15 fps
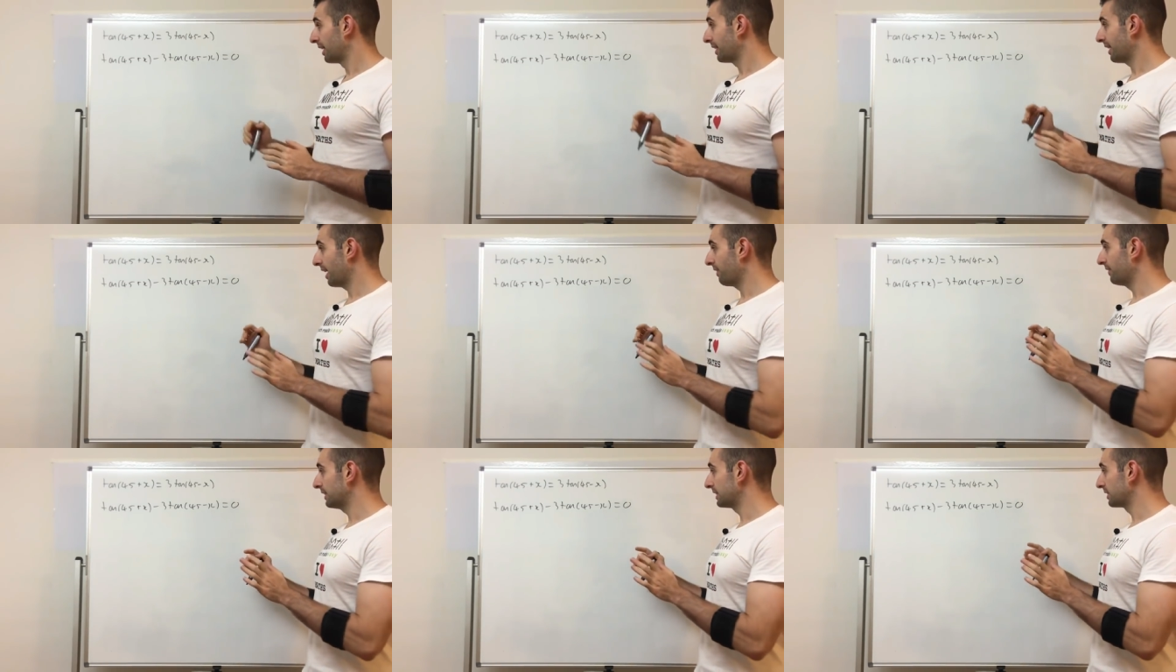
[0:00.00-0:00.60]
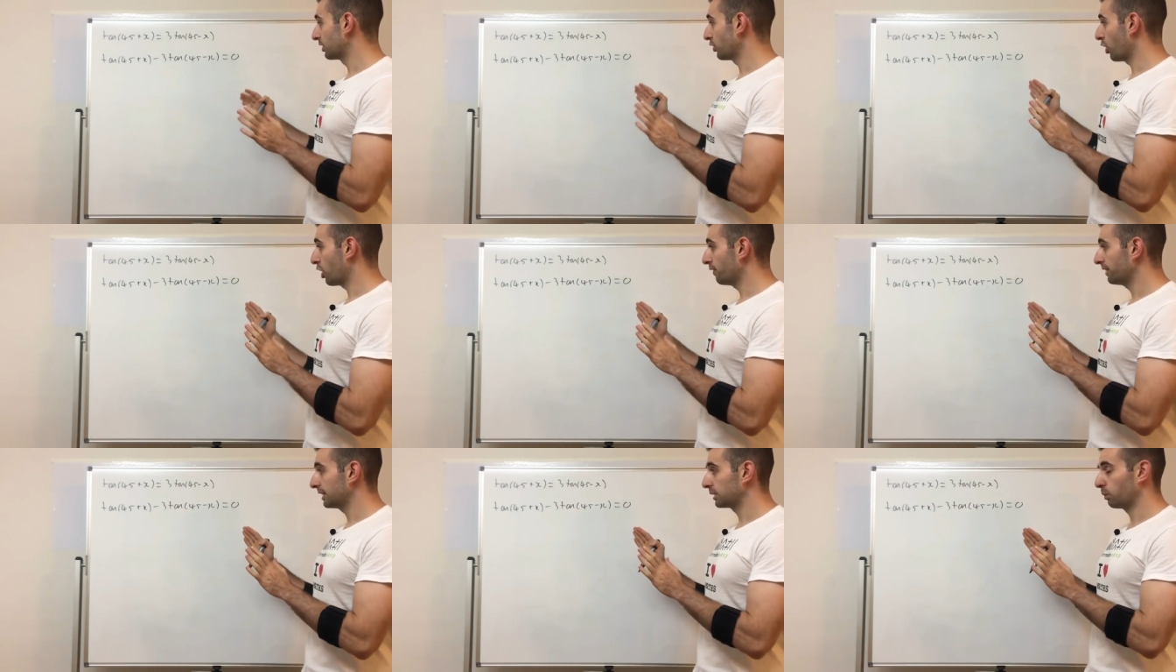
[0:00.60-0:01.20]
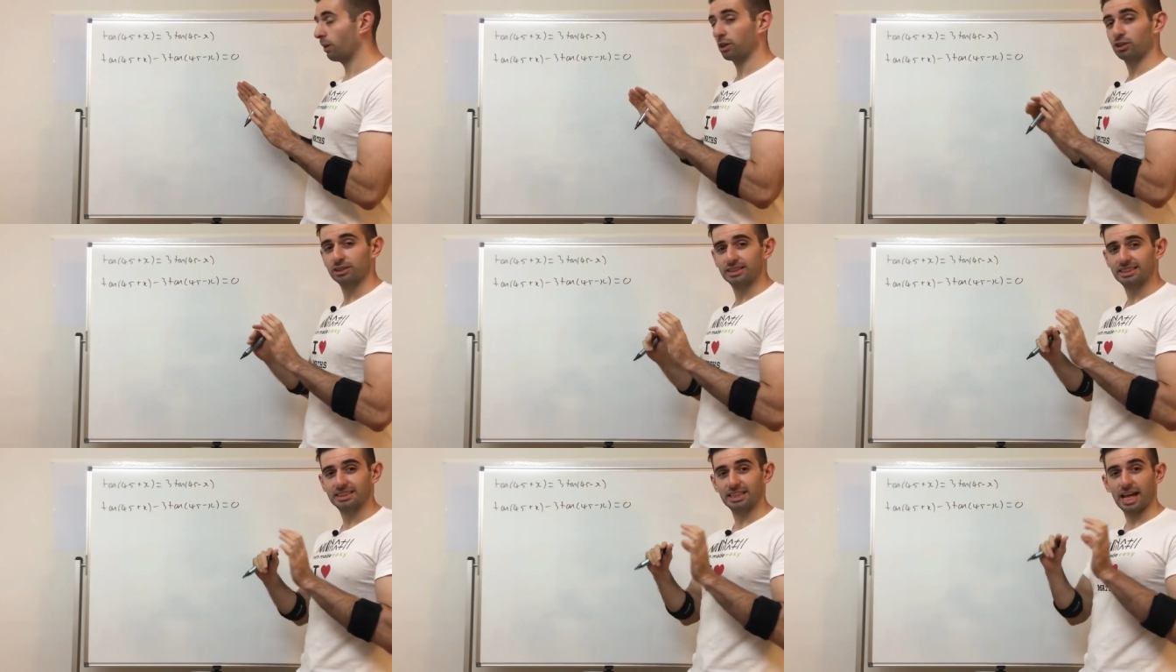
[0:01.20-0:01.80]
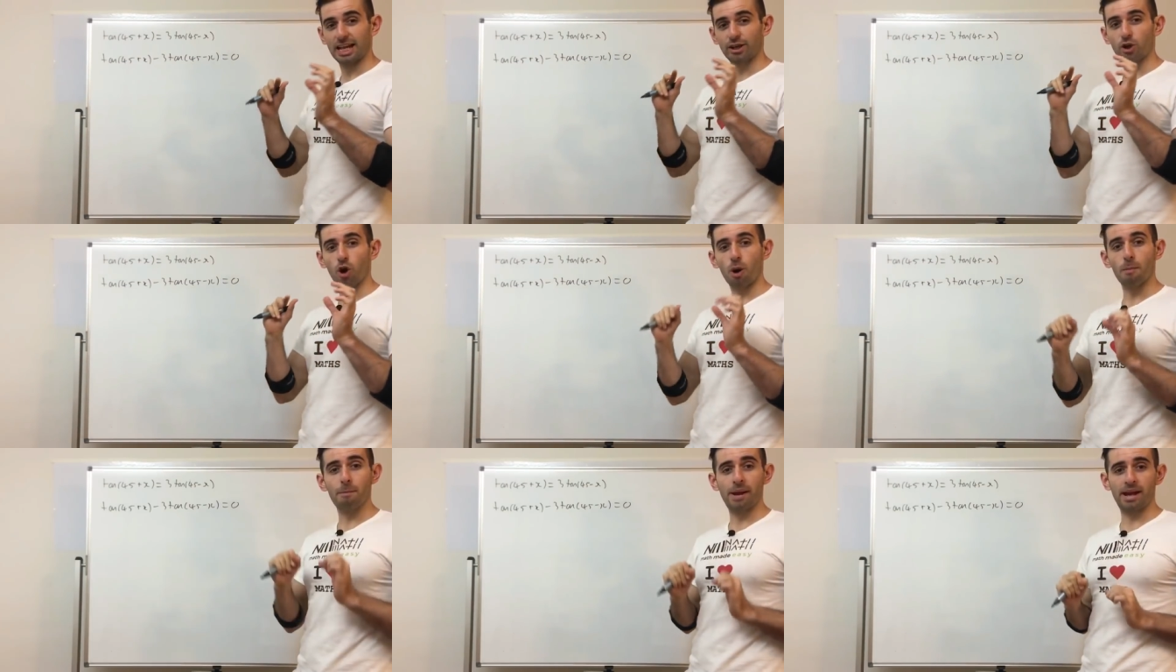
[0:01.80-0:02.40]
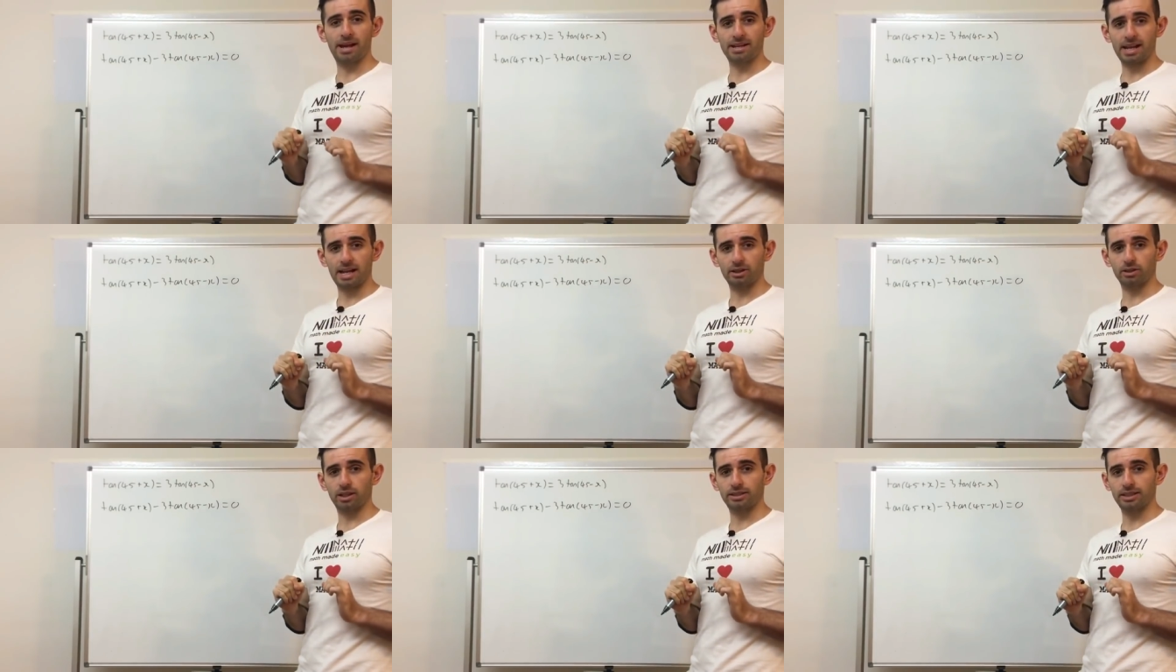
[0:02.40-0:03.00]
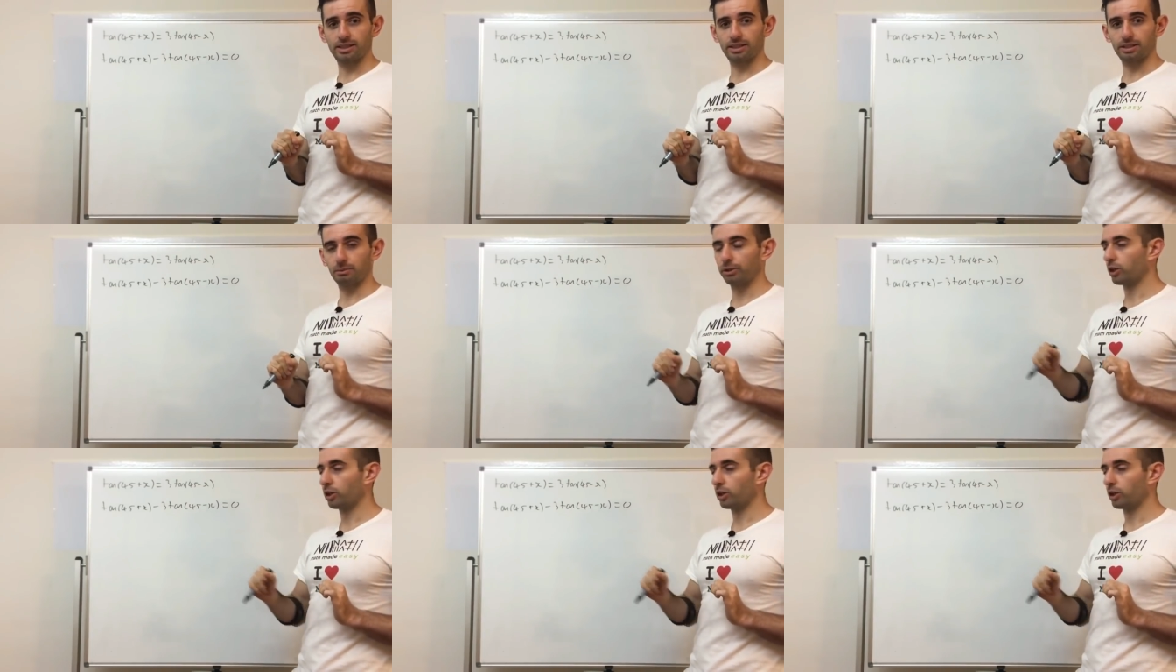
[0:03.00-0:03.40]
Now this is an obvious one because this is a compound angle identity.